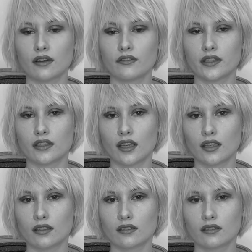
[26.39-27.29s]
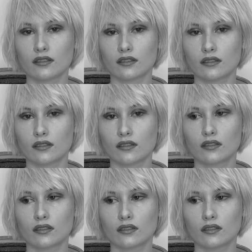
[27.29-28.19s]
every day.
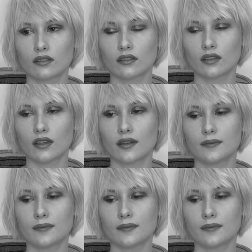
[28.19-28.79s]
Yeah.